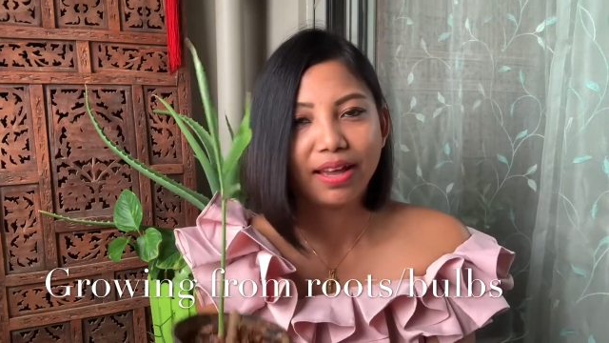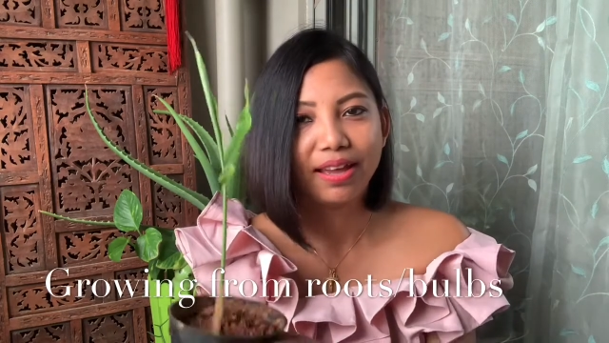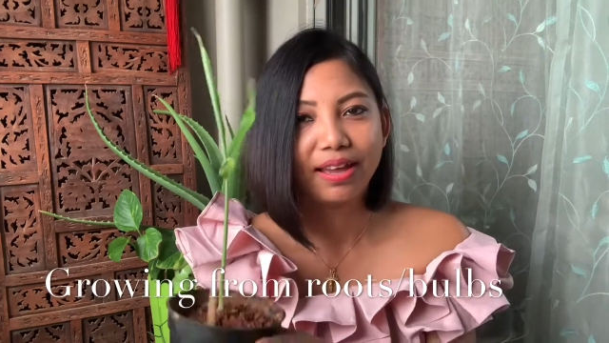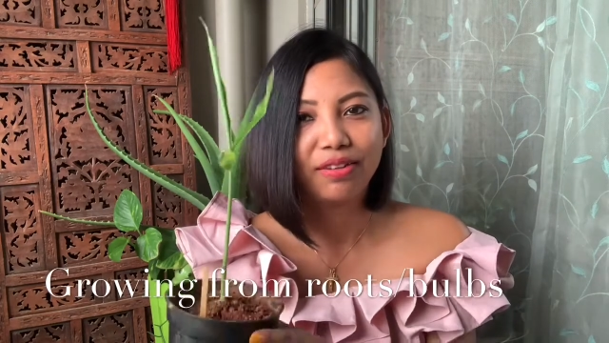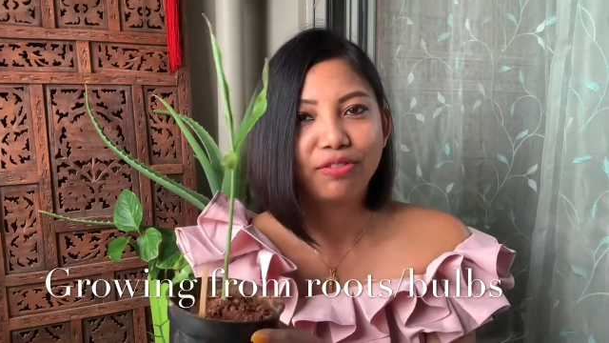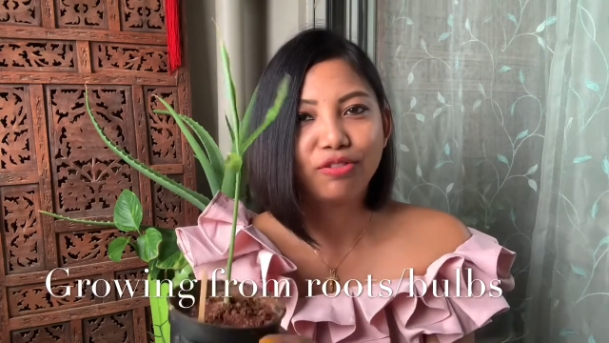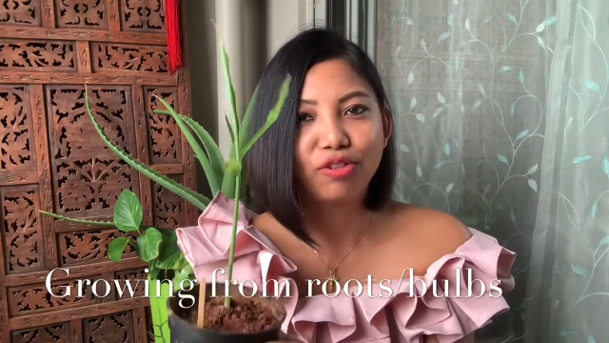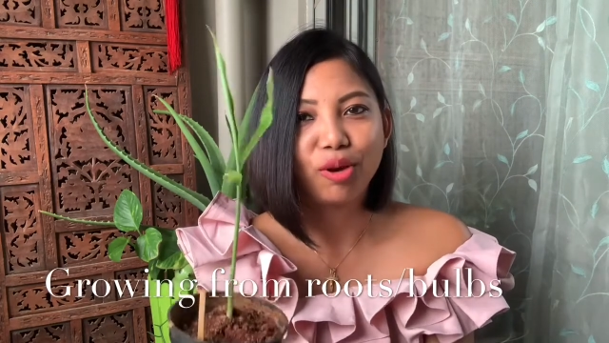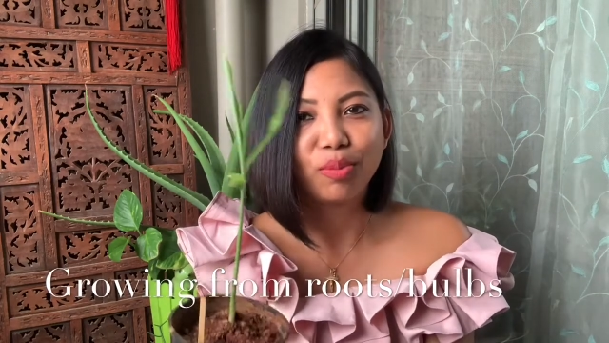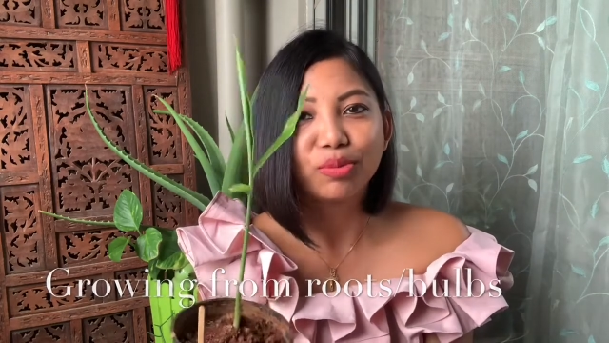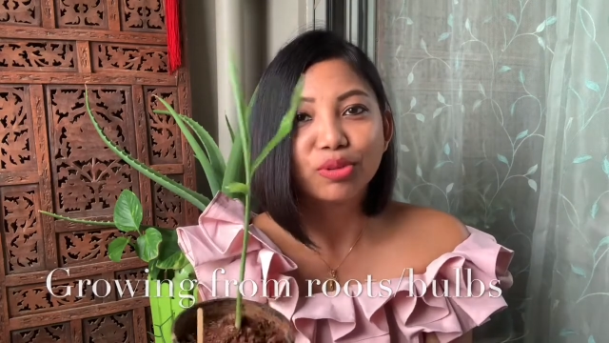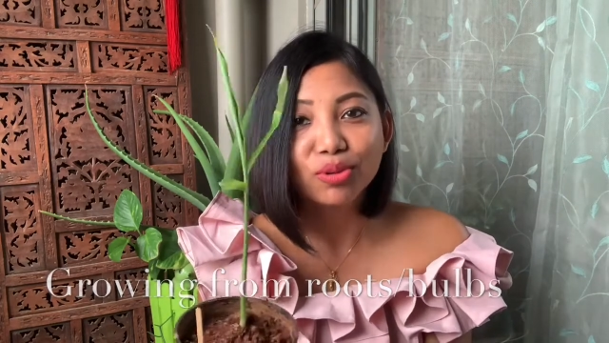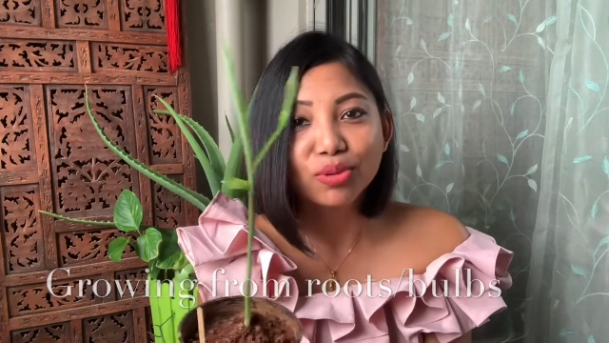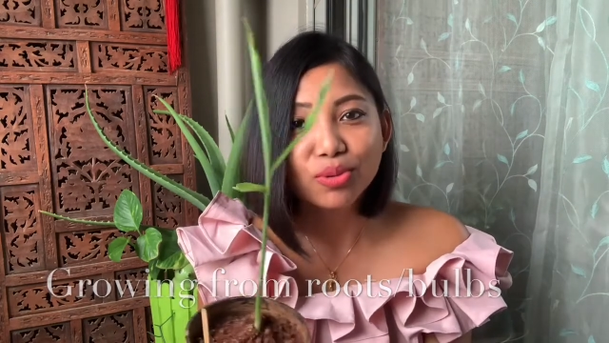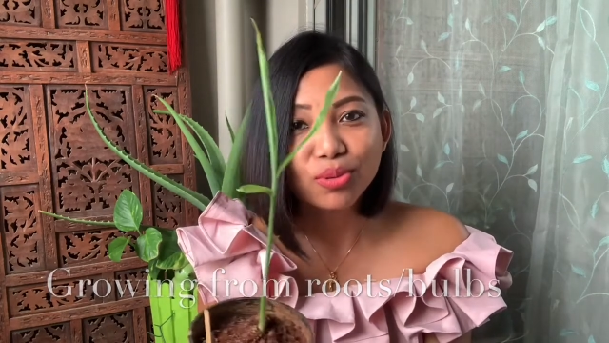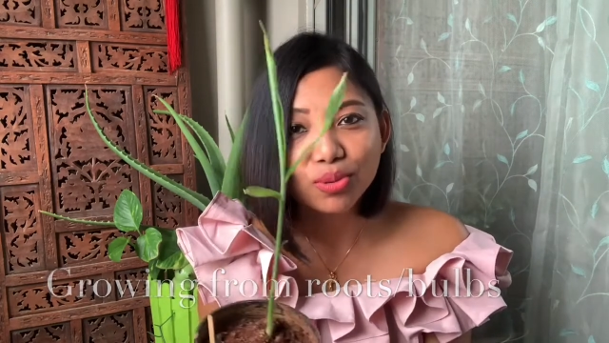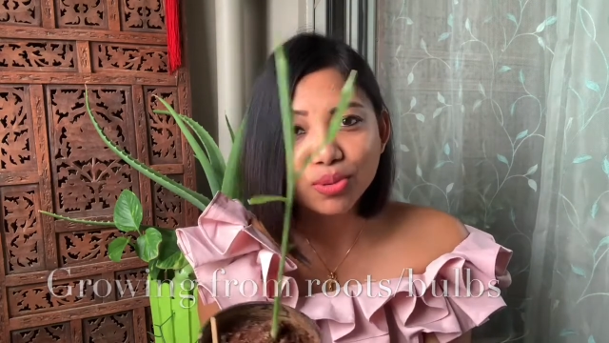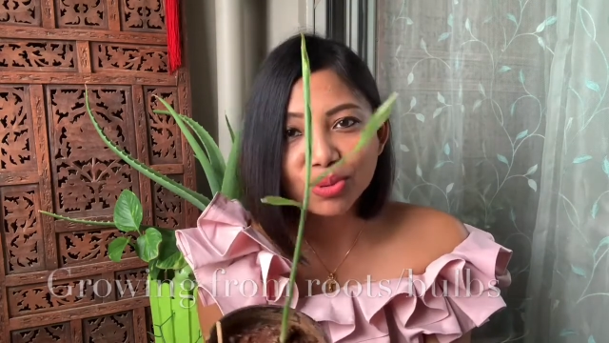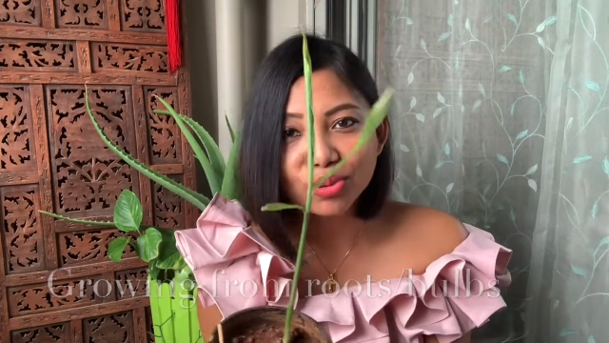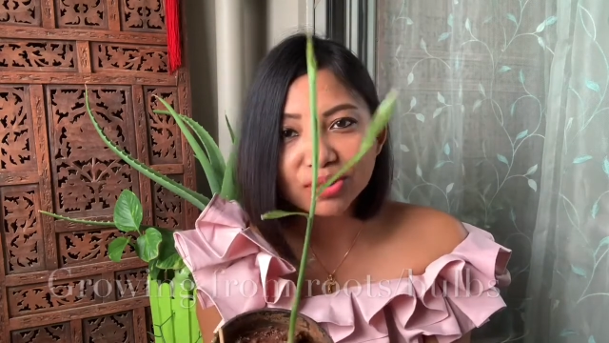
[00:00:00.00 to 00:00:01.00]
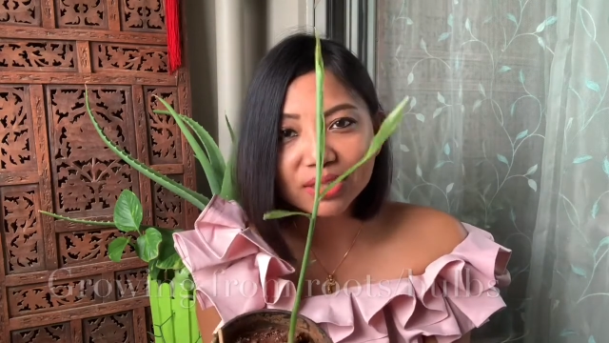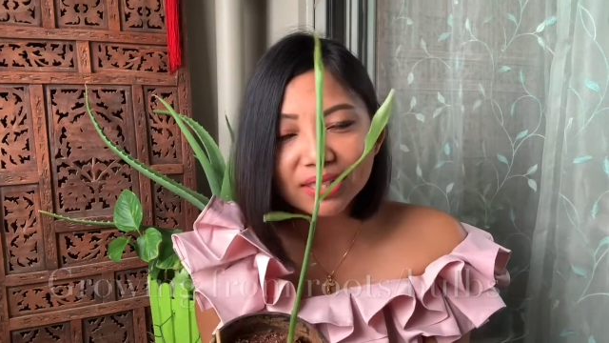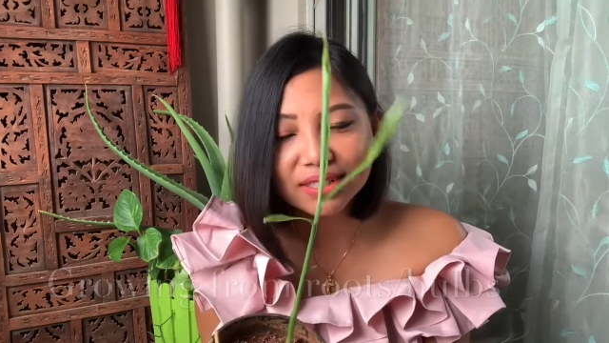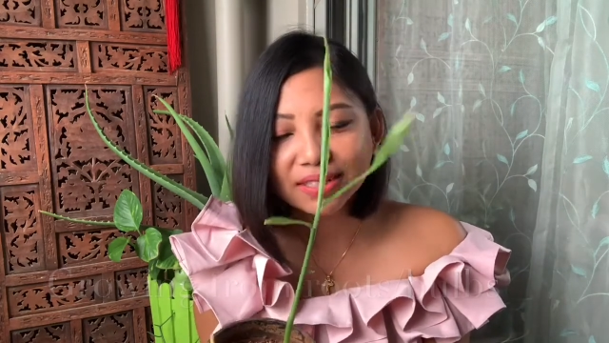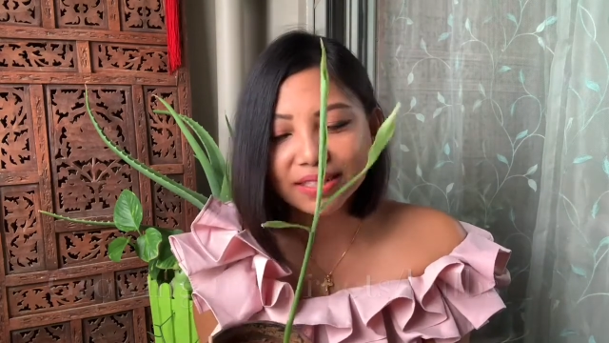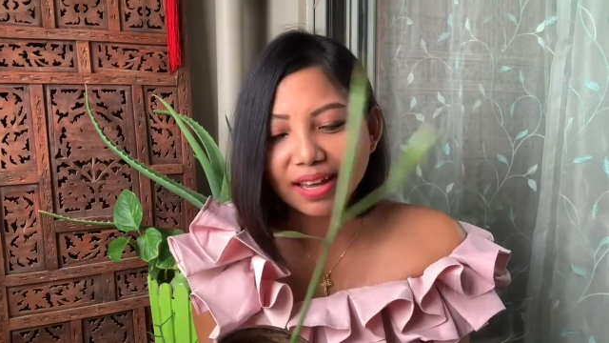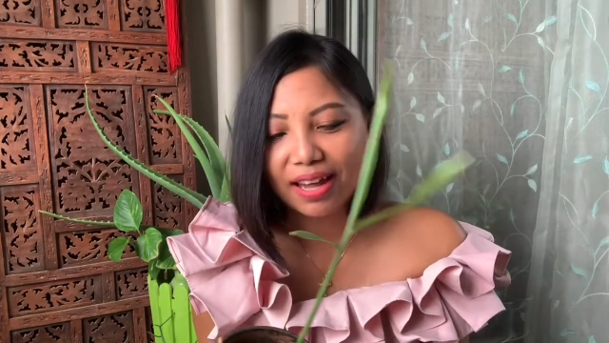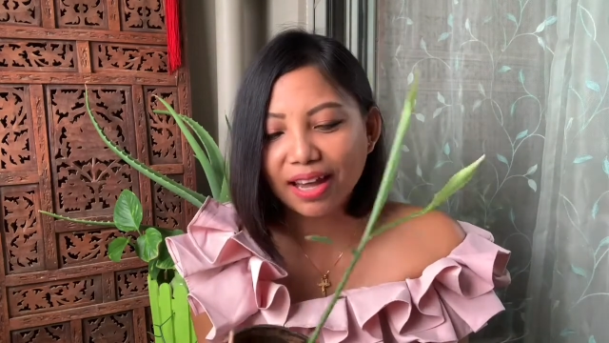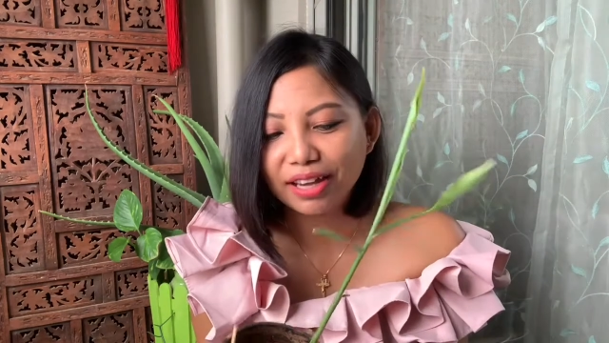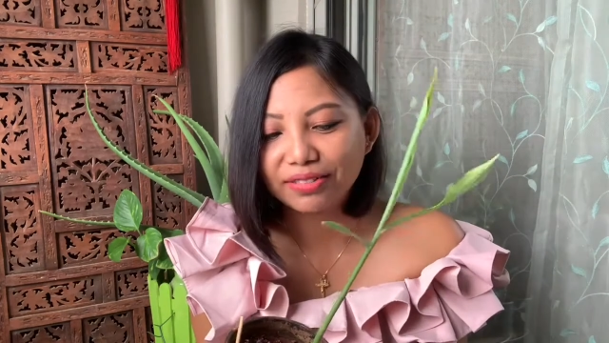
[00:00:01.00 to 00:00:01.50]
from the roots.
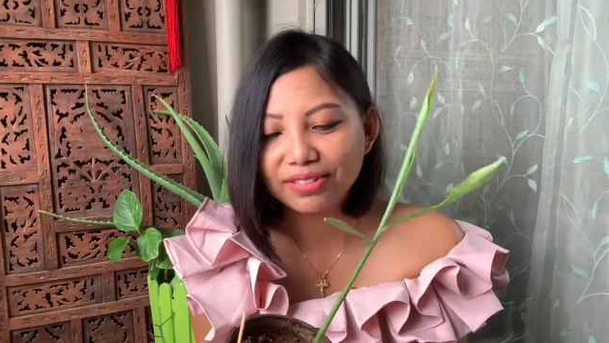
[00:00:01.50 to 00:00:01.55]
I